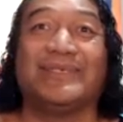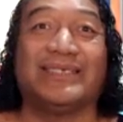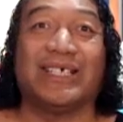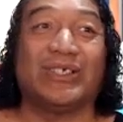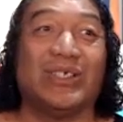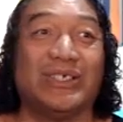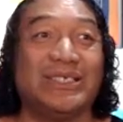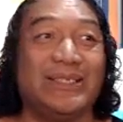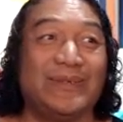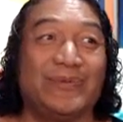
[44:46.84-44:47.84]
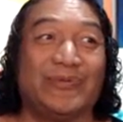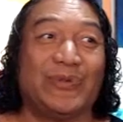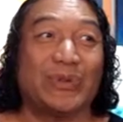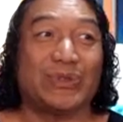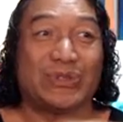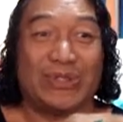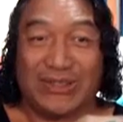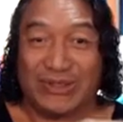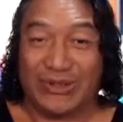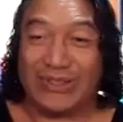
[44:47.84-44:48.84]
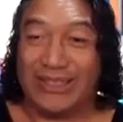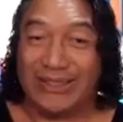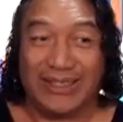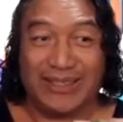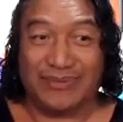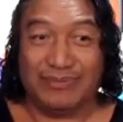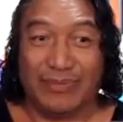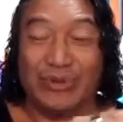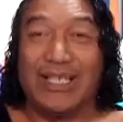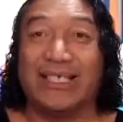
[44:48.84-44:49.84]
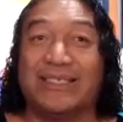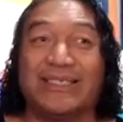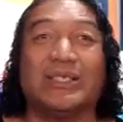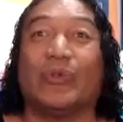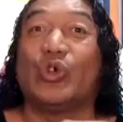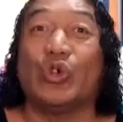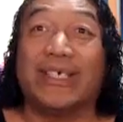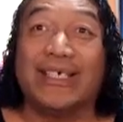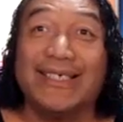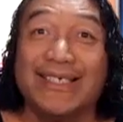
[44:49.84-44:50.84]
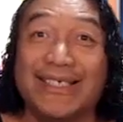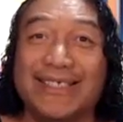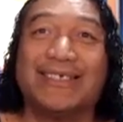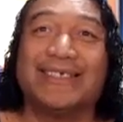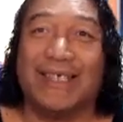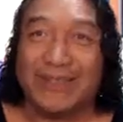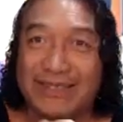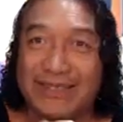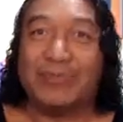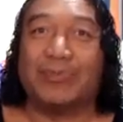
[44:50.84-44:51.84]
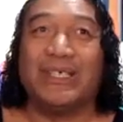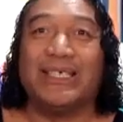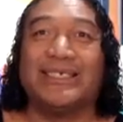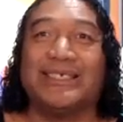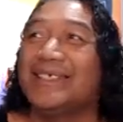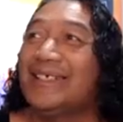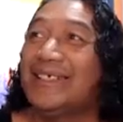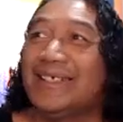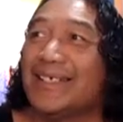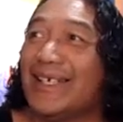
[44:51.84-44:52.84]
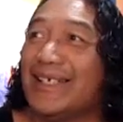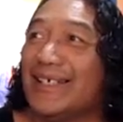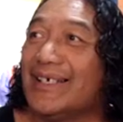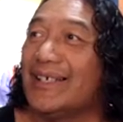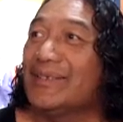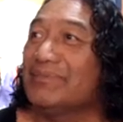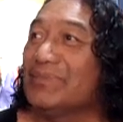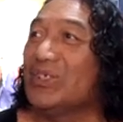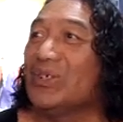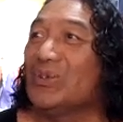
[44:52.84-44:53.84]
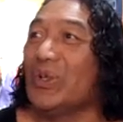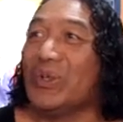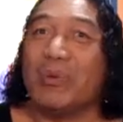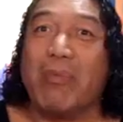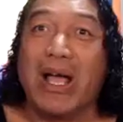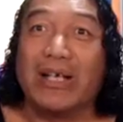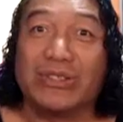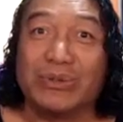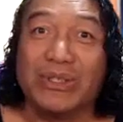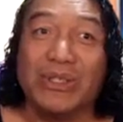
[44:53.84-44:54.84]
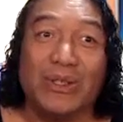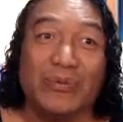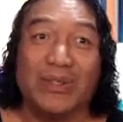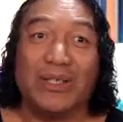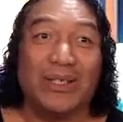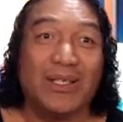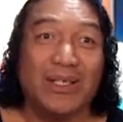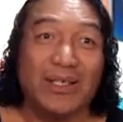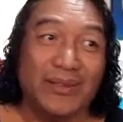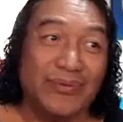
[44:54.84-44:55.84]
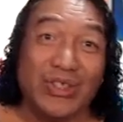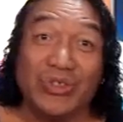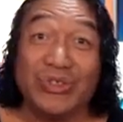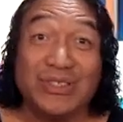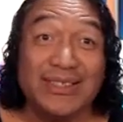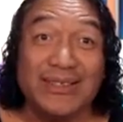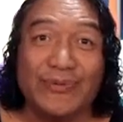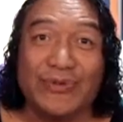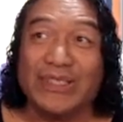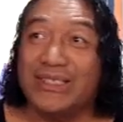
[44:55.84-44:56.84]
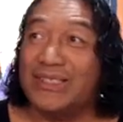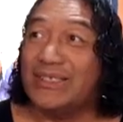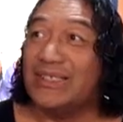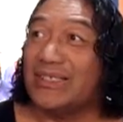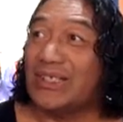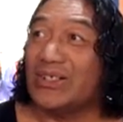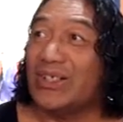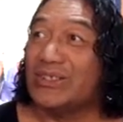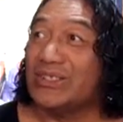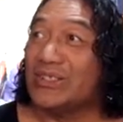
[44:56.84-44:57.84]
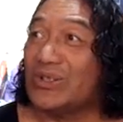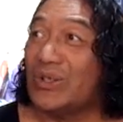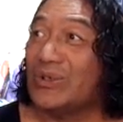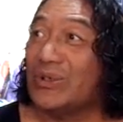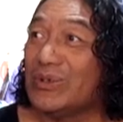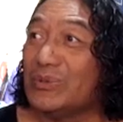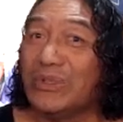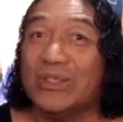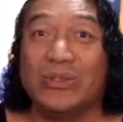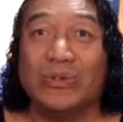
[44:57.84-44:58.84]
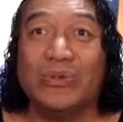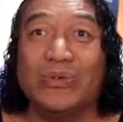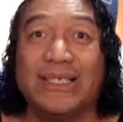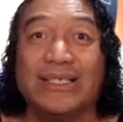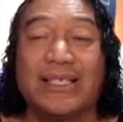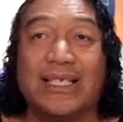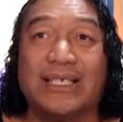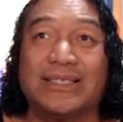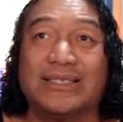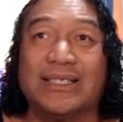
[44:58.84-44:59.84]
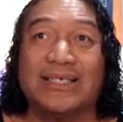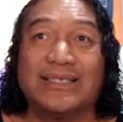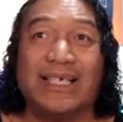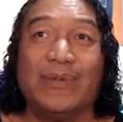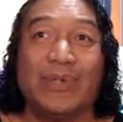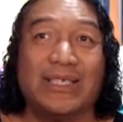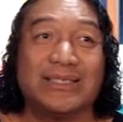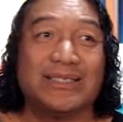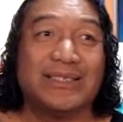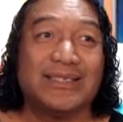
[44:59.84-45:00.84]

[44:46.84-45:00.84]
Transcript: technology for at certain modalities of cooking, like Chef Pete, and the mastery of energy and free energy and technology and solar and wind and all these things save us.